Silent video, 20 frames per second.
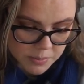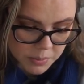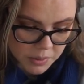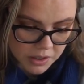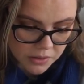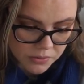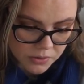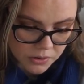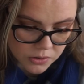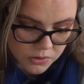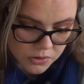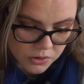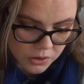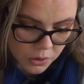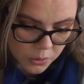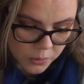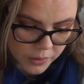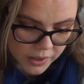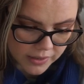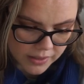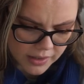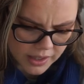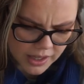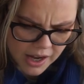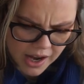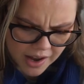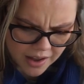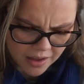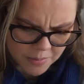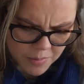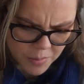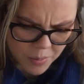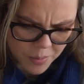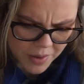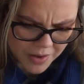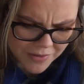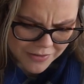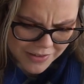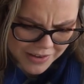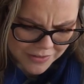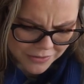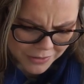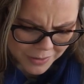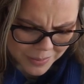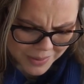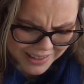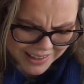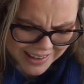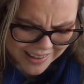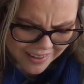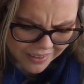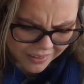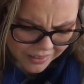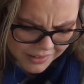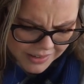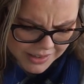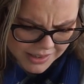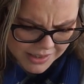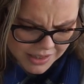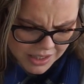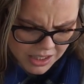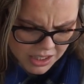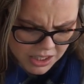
but if there's no way, then I am above everybody else.